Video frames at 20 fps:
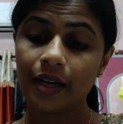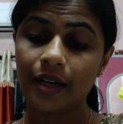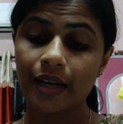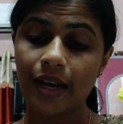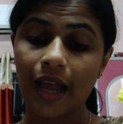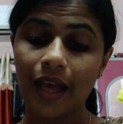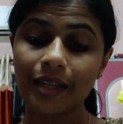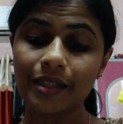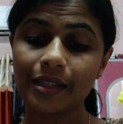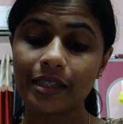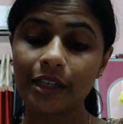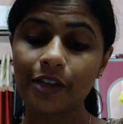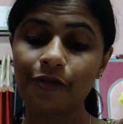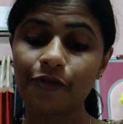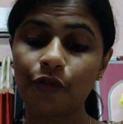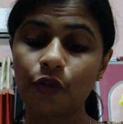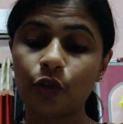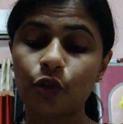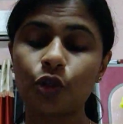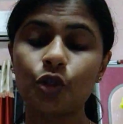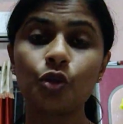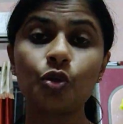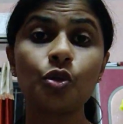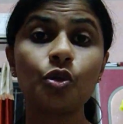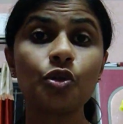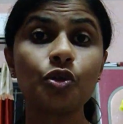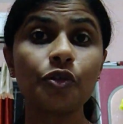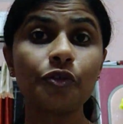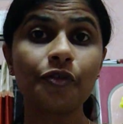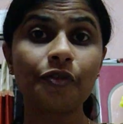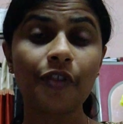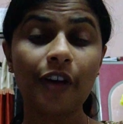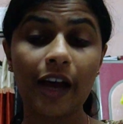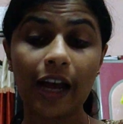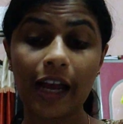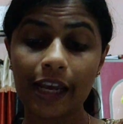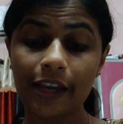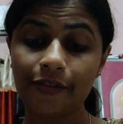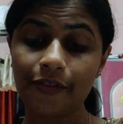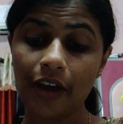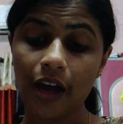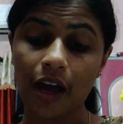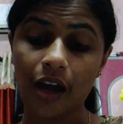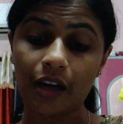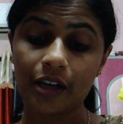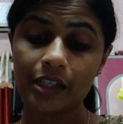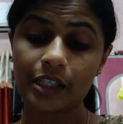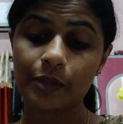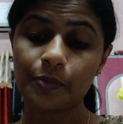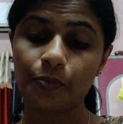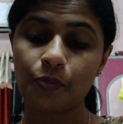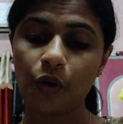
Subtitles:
lasting for 2 to 5 hours,